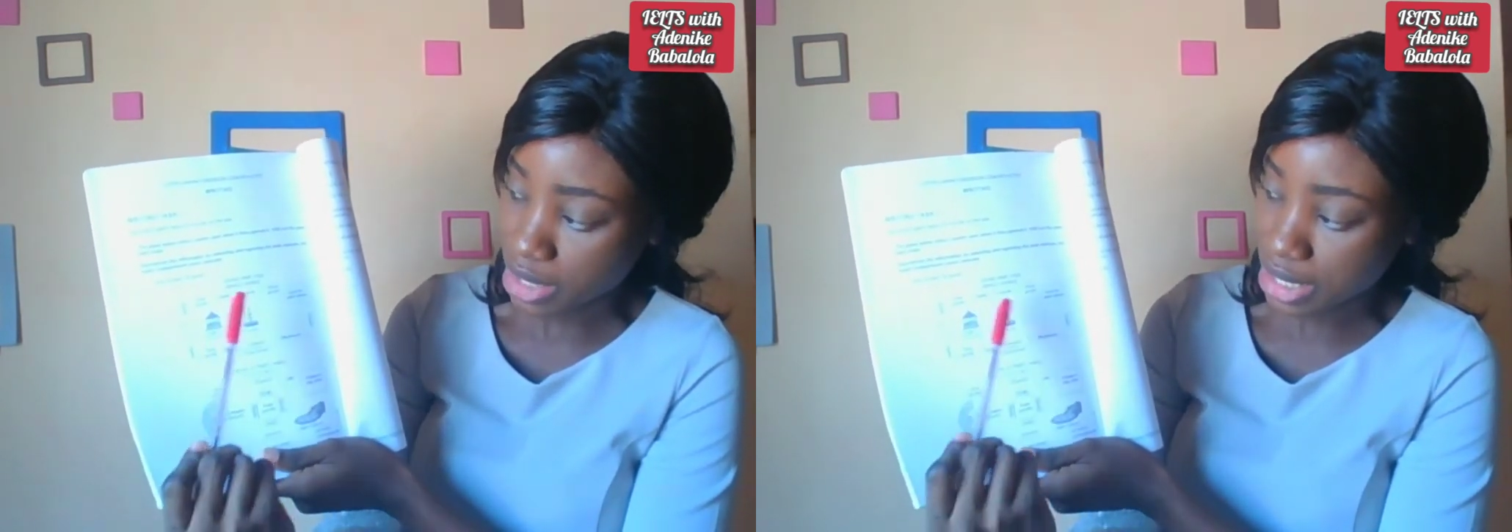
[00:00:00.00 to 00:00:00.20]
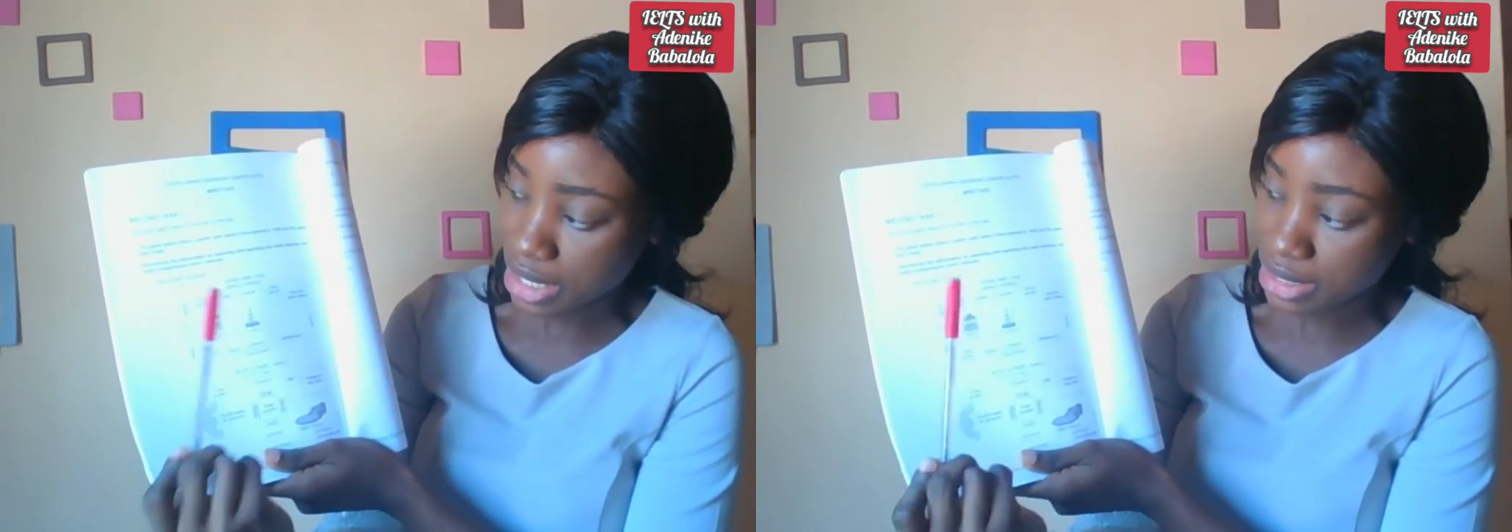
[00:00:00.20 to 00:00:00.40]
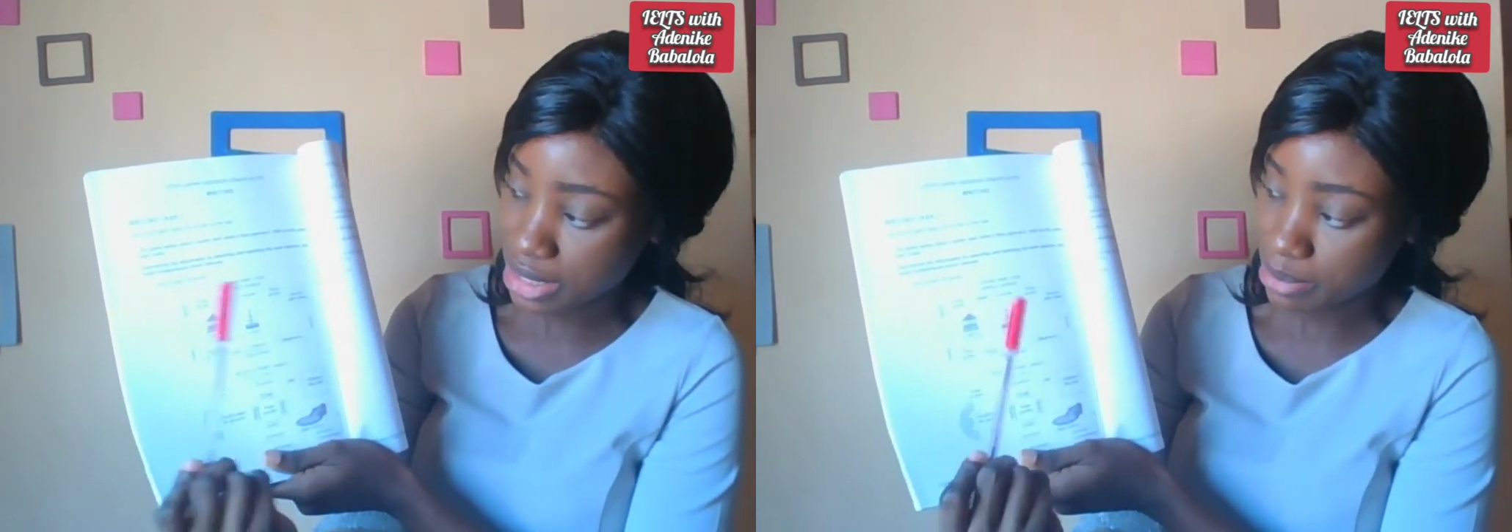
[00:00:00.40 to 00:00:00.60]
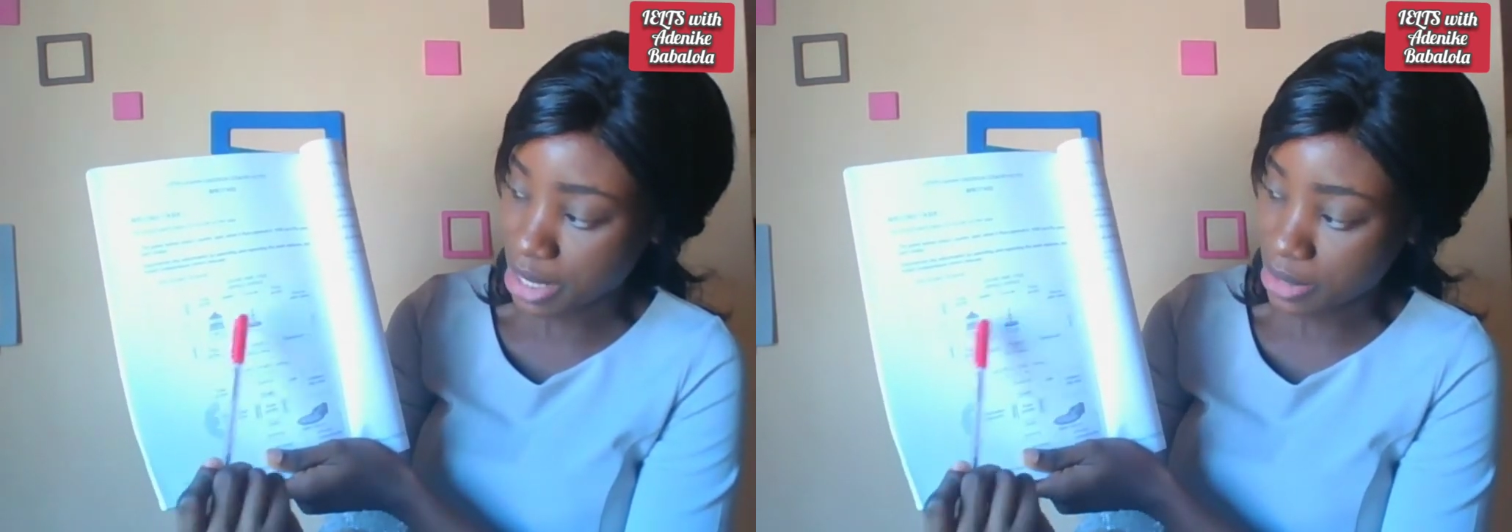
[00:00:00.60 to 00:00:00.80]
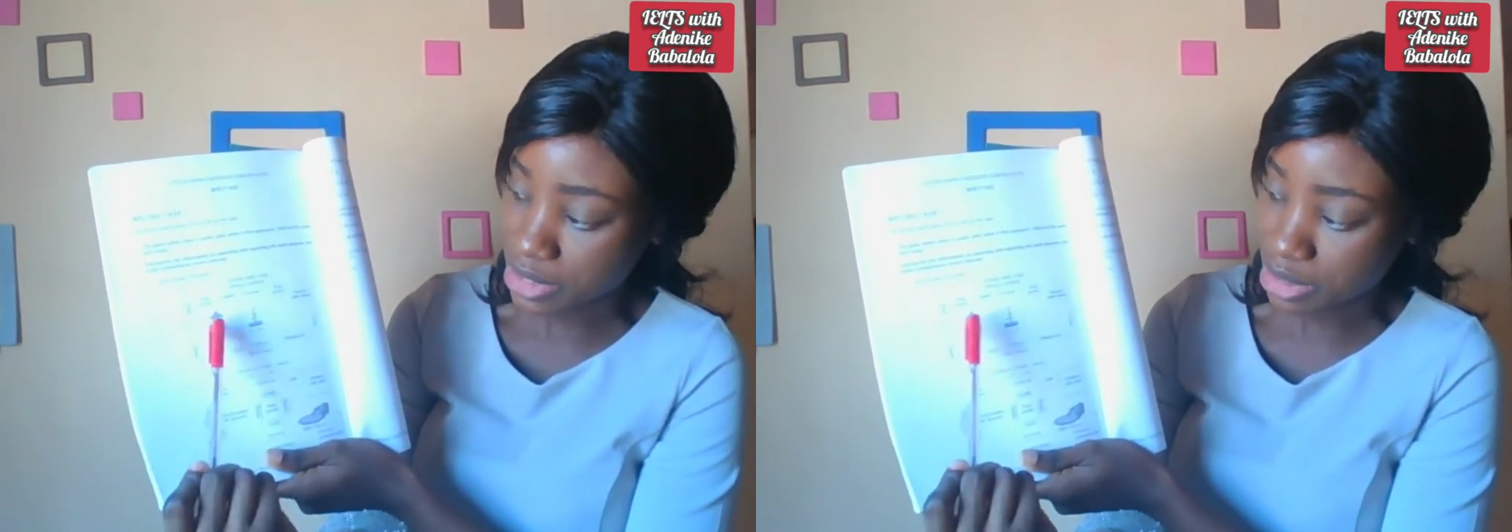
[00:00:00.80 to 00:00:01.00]
scattered
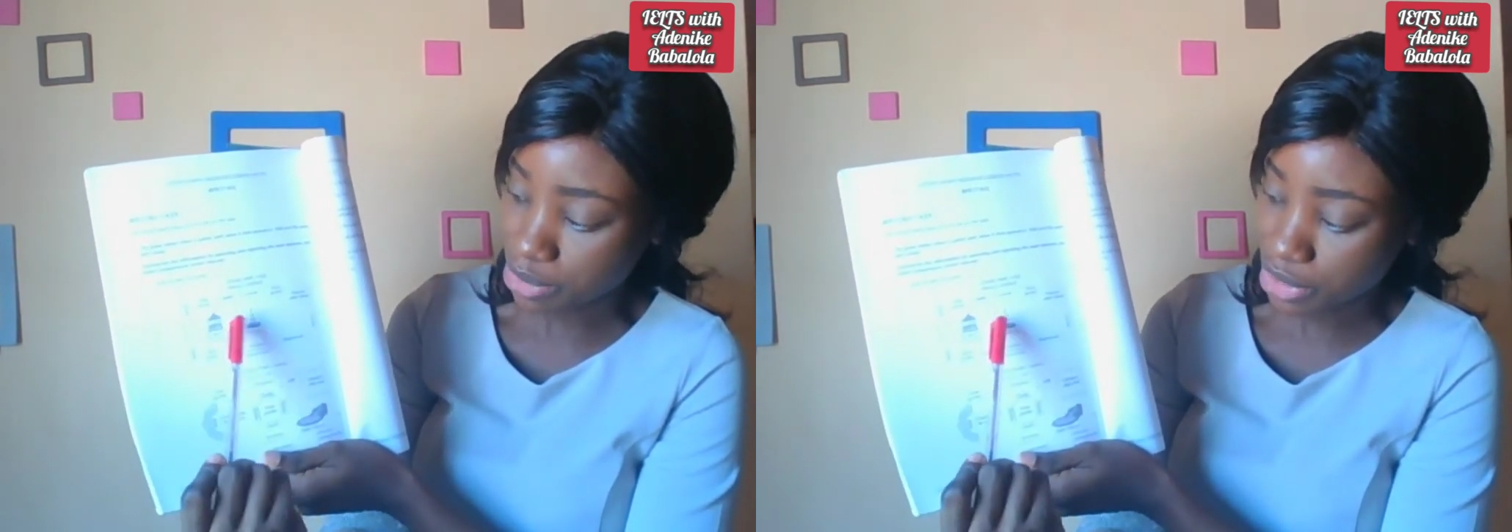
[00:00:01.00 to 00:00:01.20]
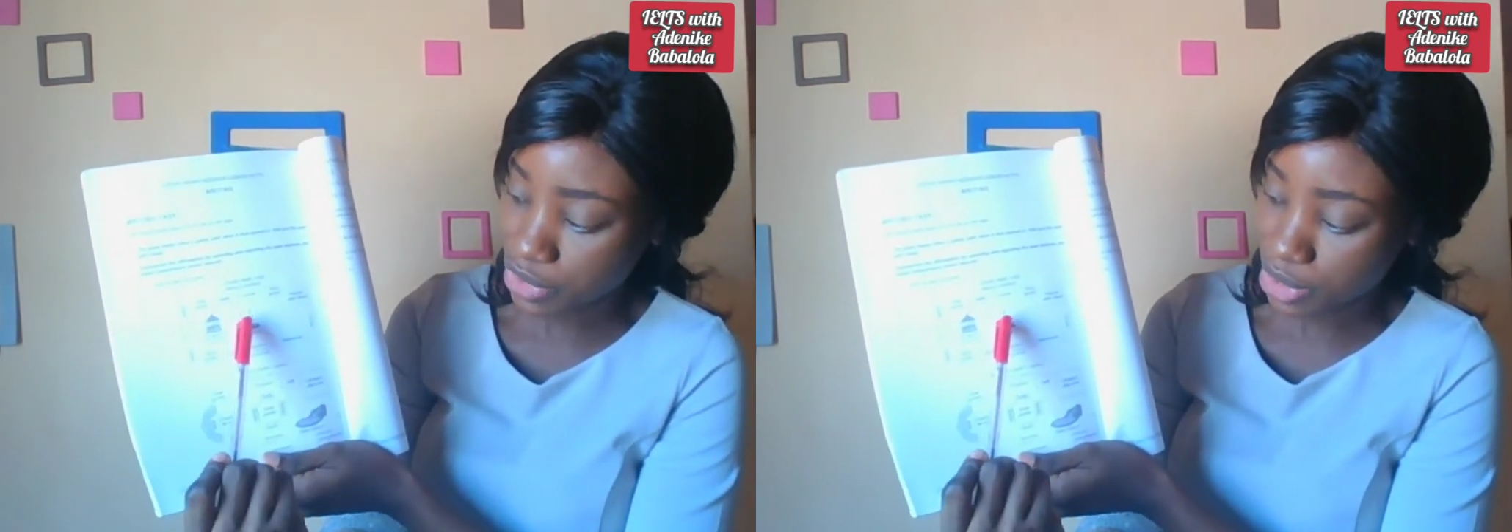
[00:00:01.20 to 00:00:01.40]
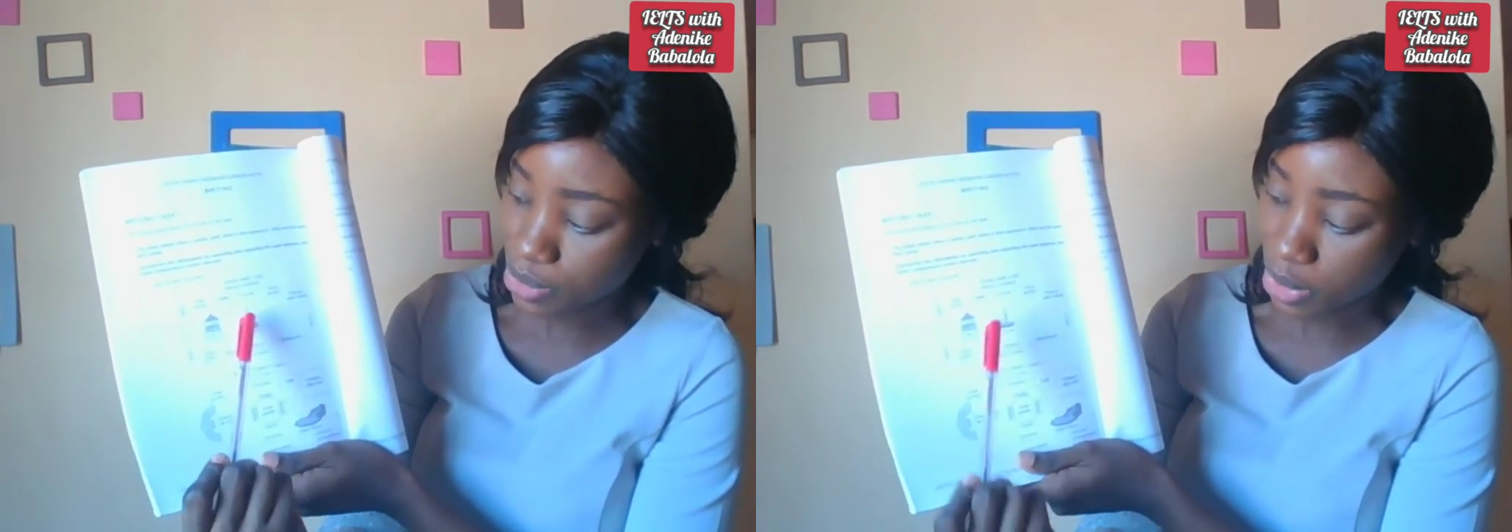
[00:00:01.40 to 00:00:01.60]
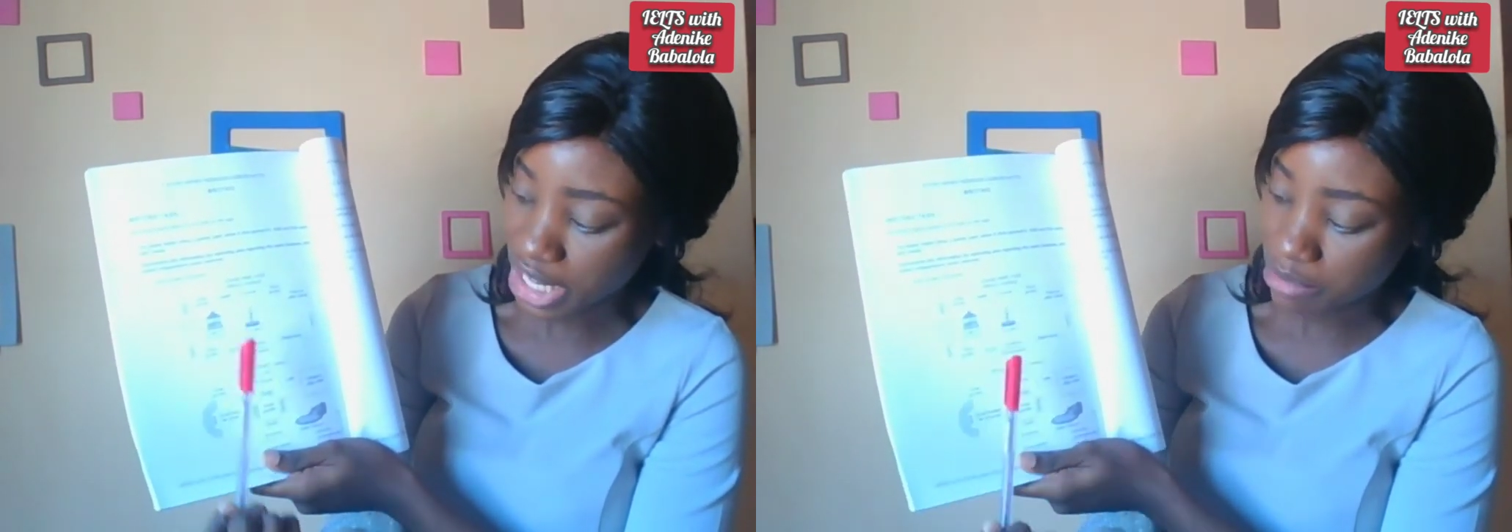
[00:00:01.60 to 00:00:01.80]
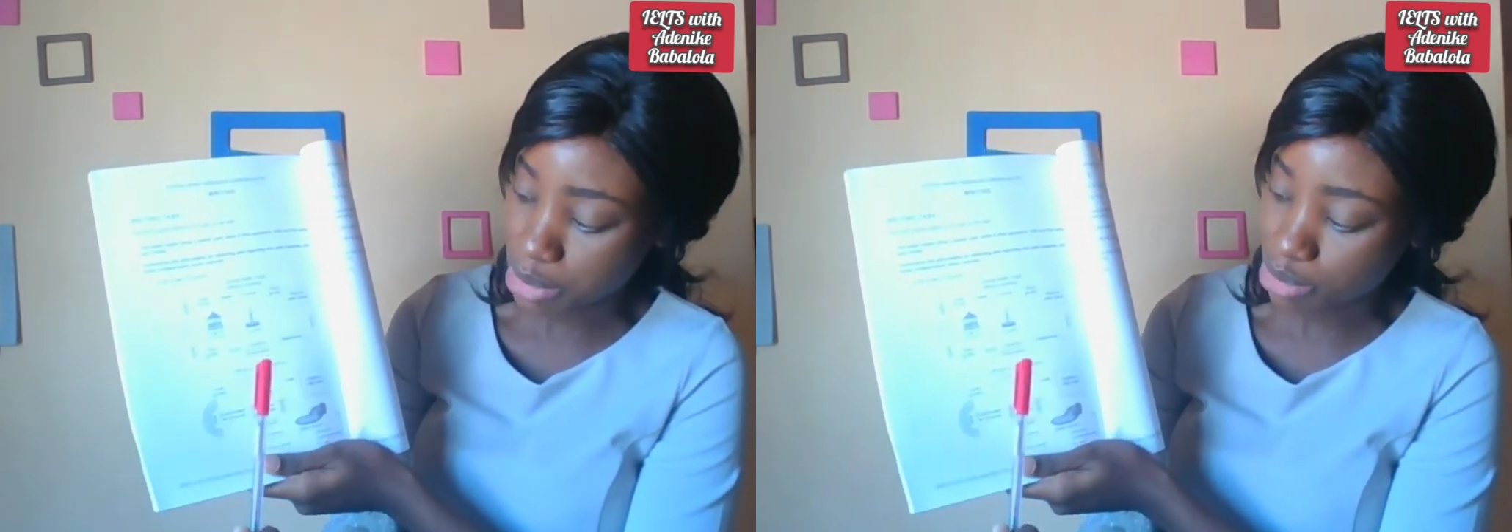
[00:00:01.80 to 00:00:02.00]
about in the previous one
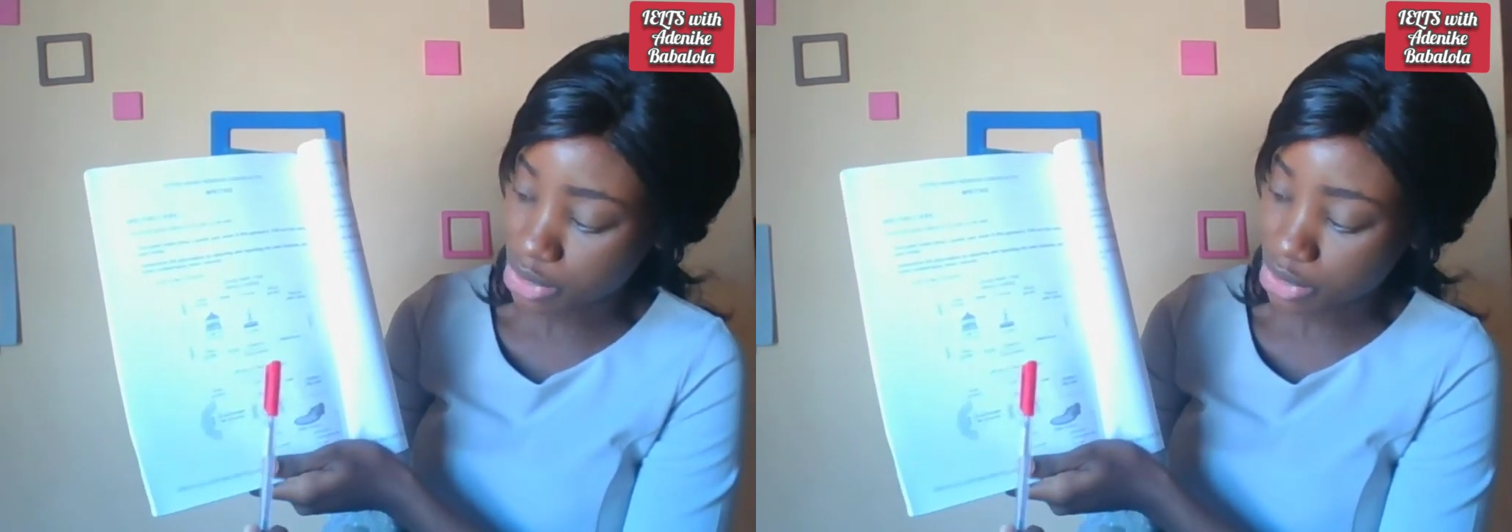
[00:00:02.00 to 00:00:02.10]
have been